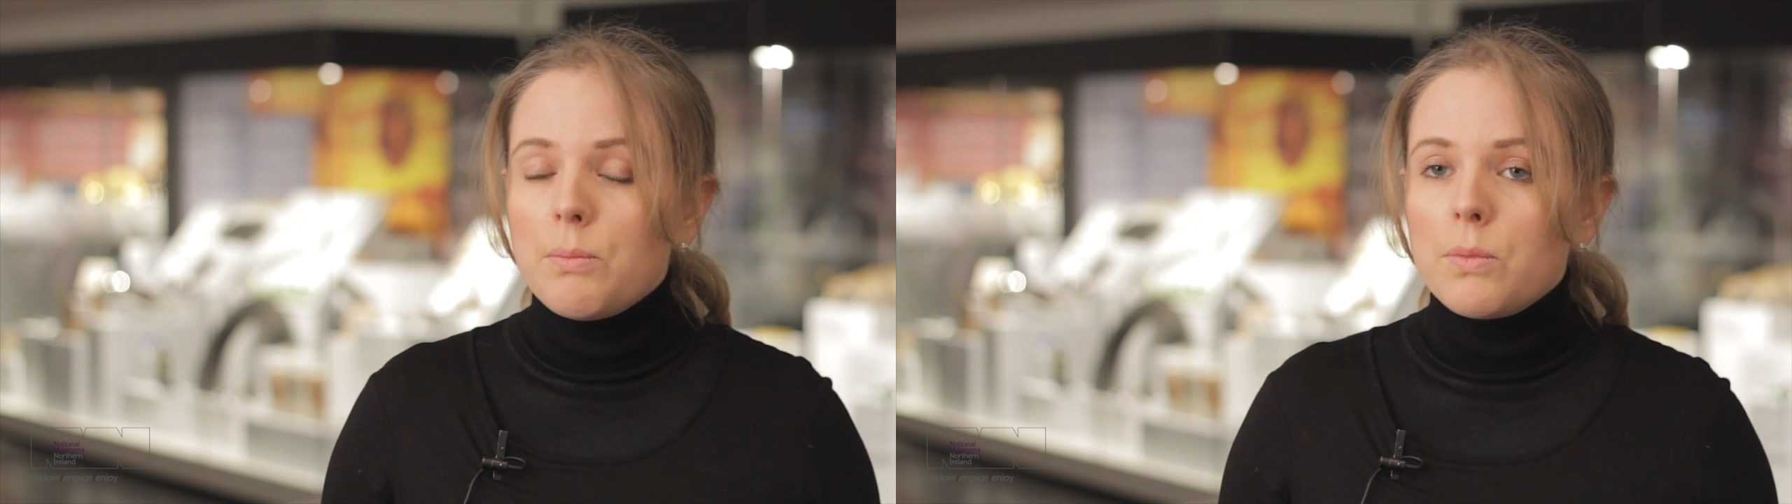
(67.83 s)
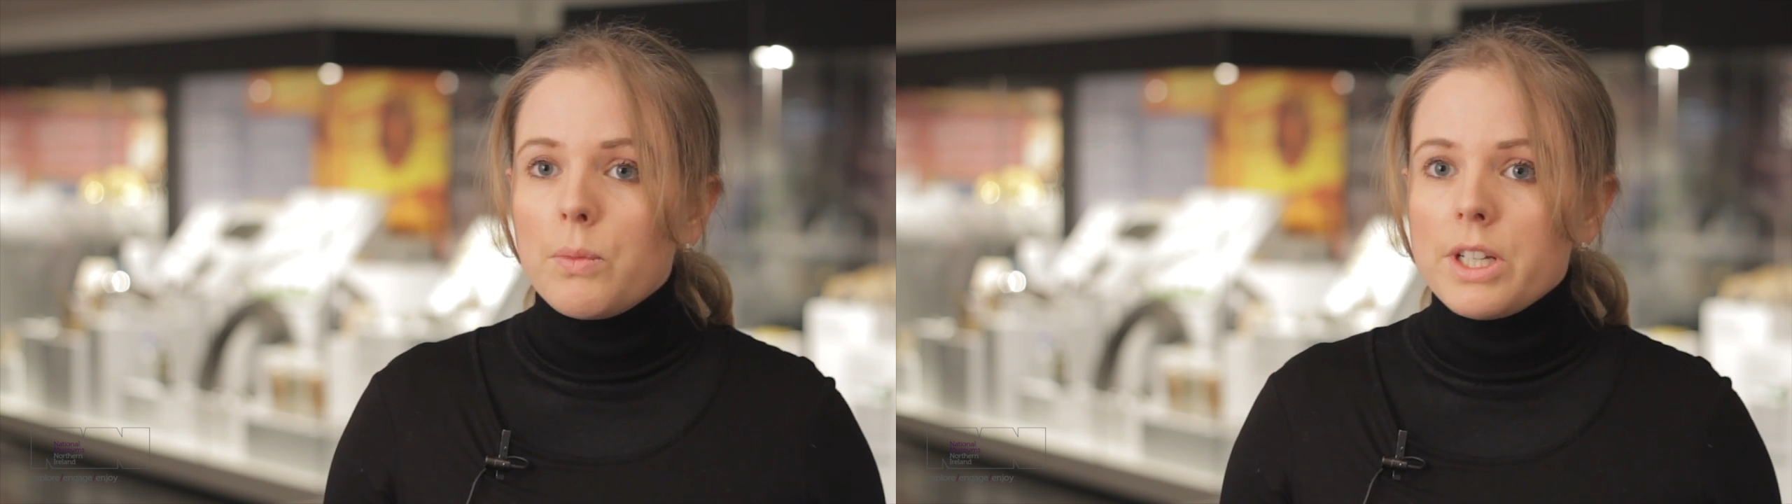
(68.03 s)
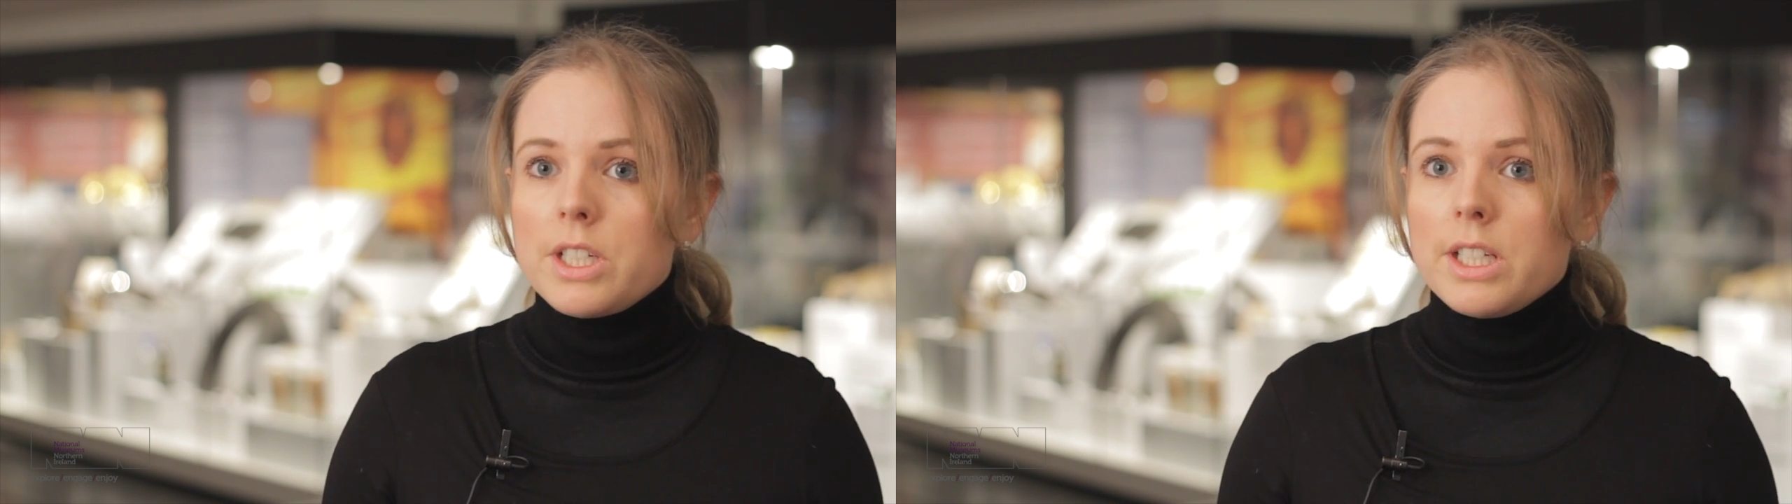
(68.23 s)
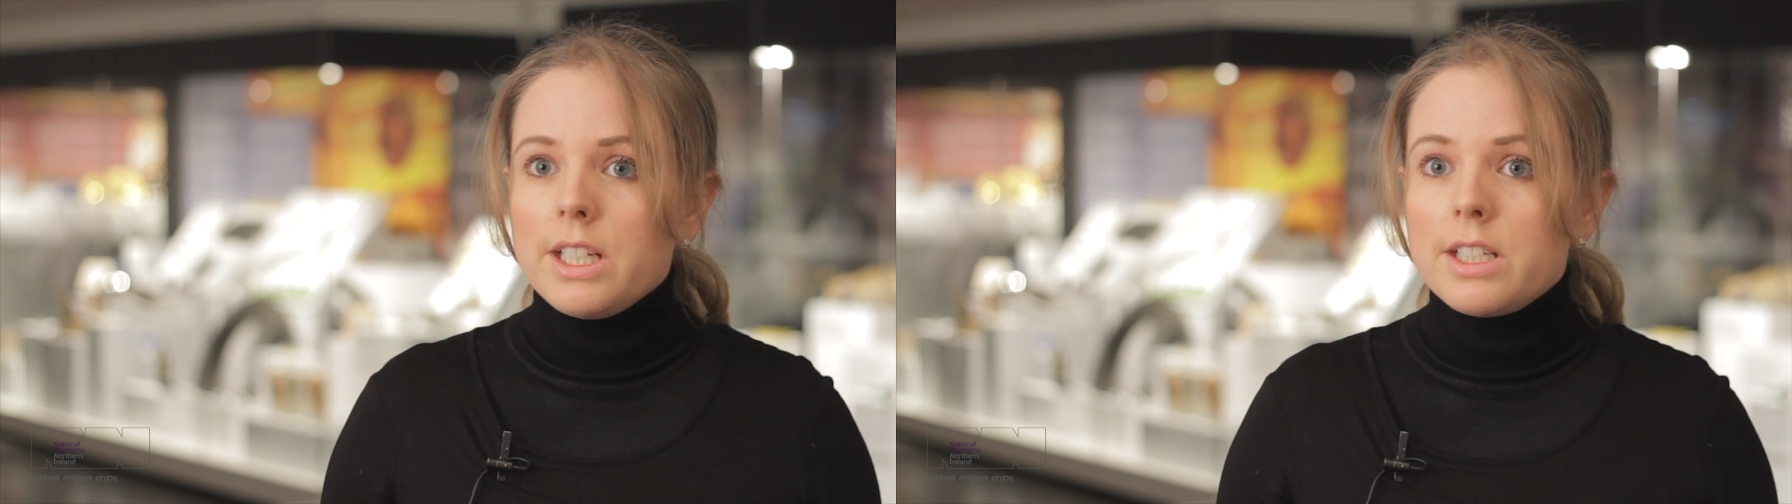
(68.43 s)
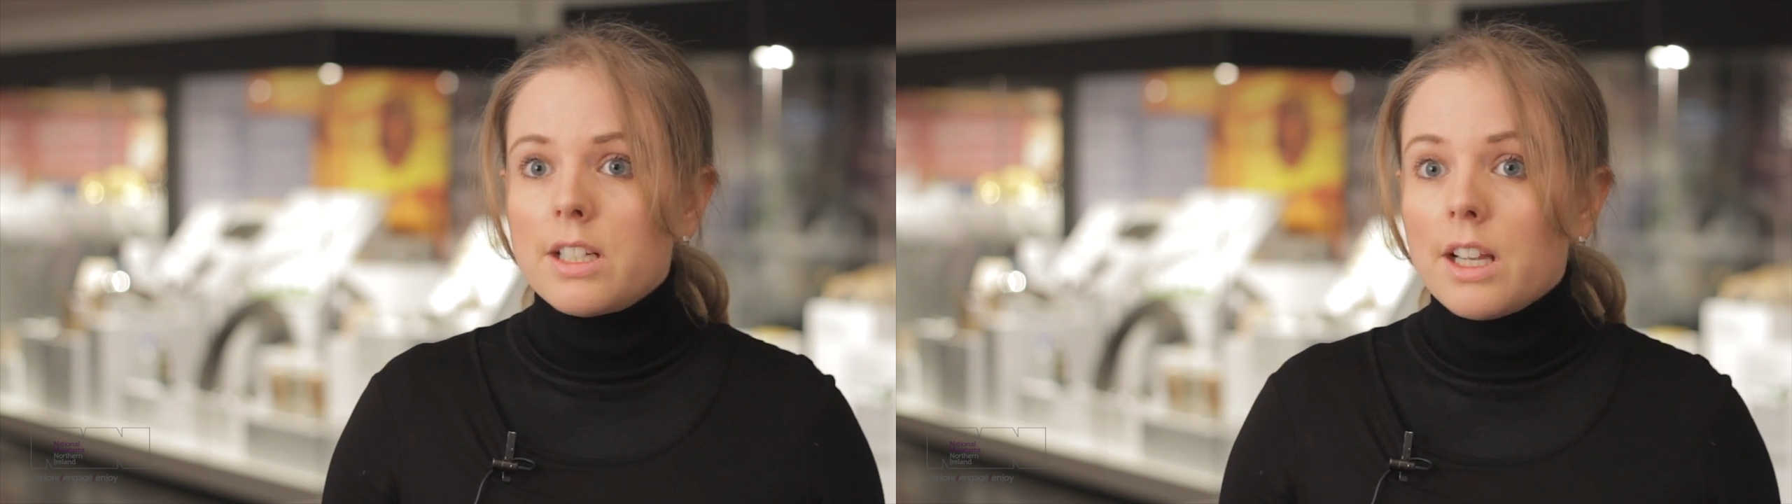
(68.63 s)
which
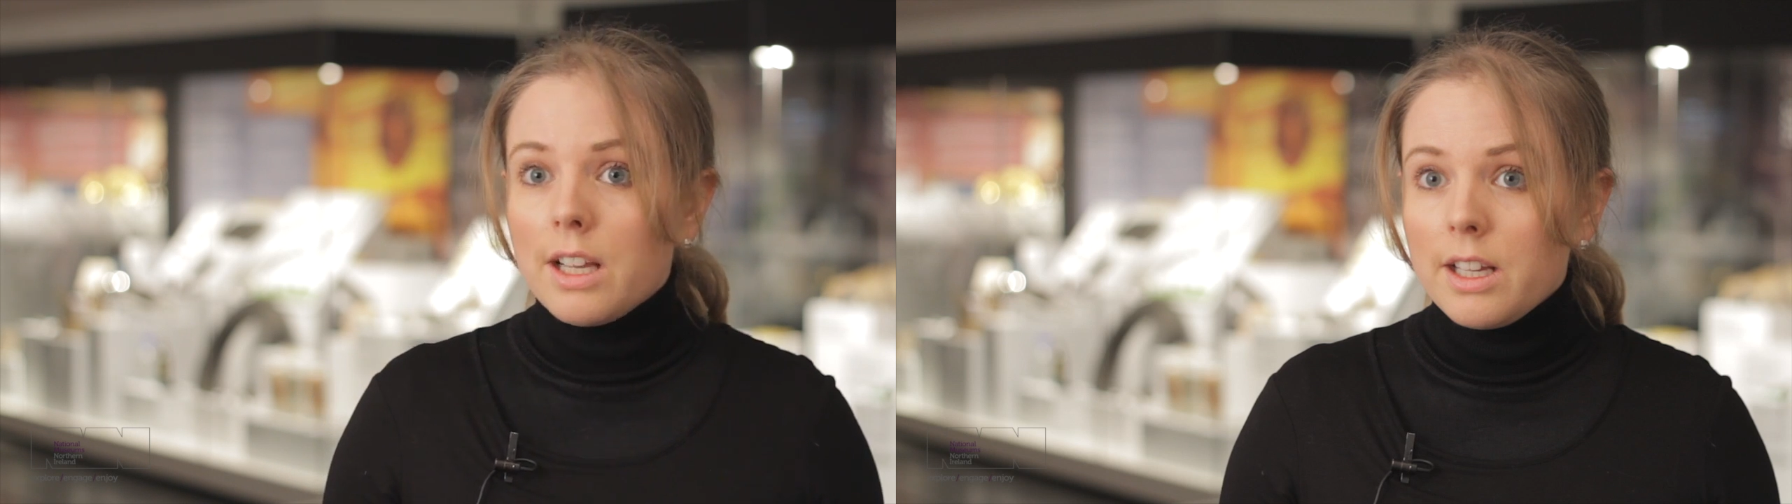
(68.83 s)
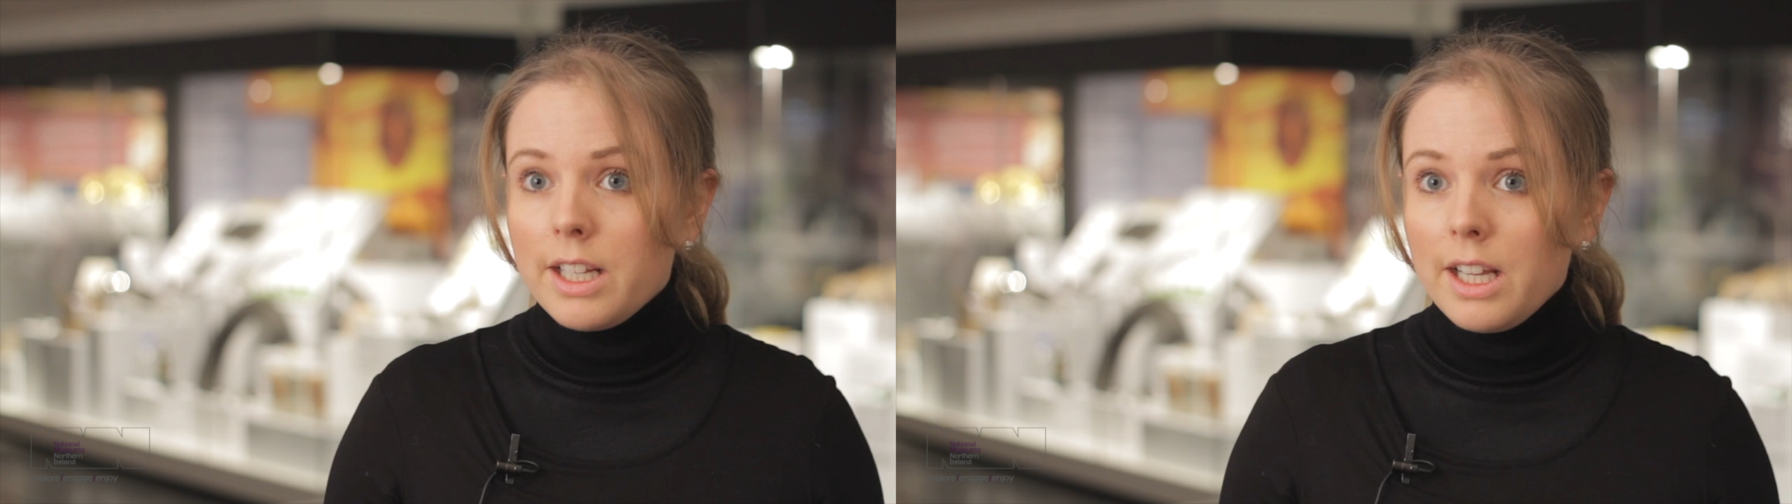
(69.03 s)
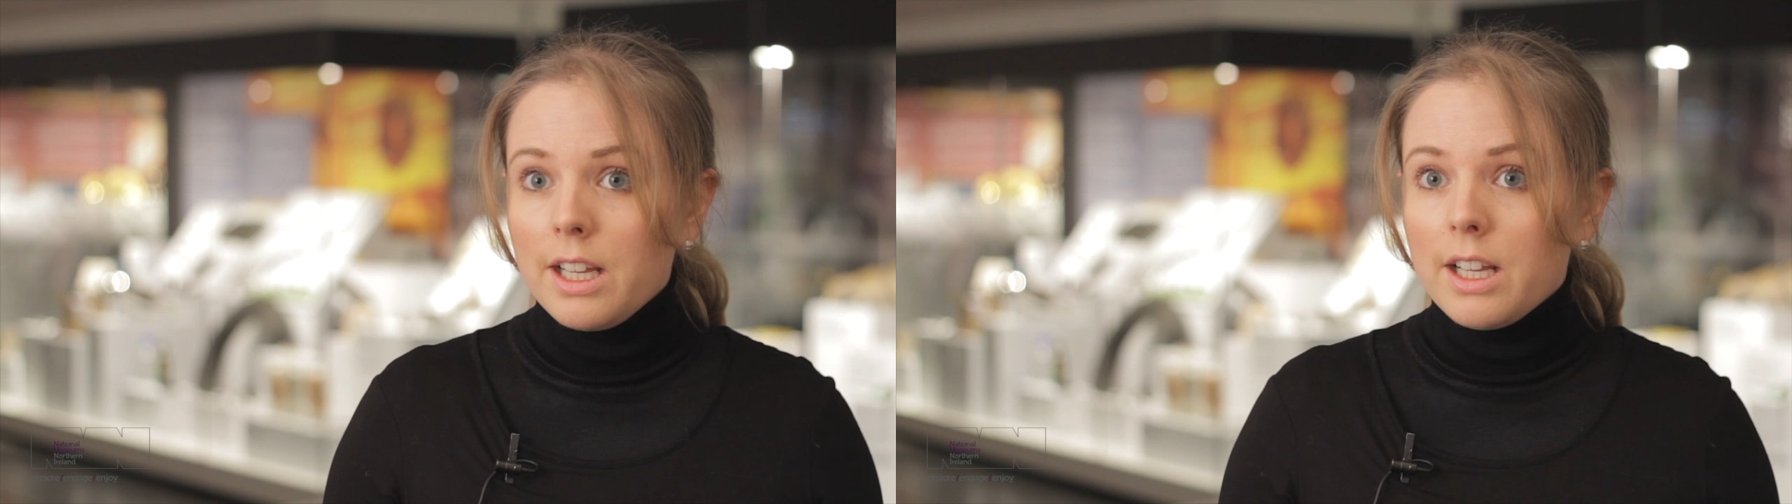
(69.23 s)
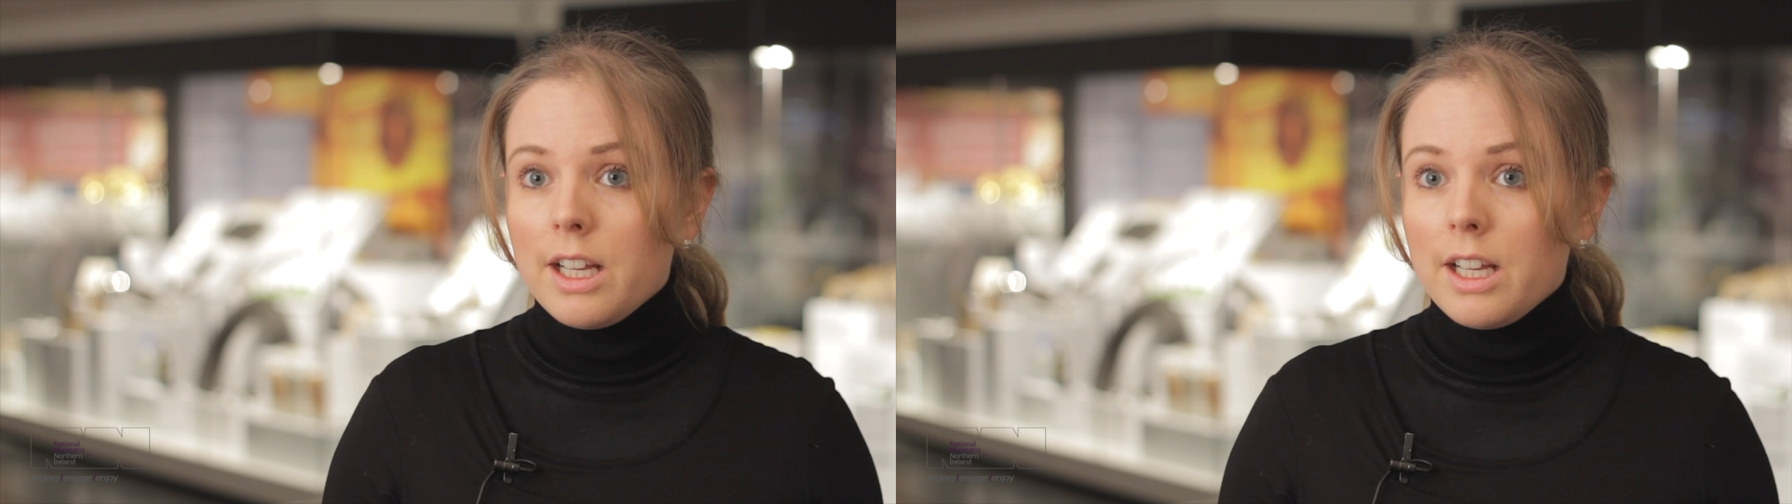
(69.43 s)
is a learning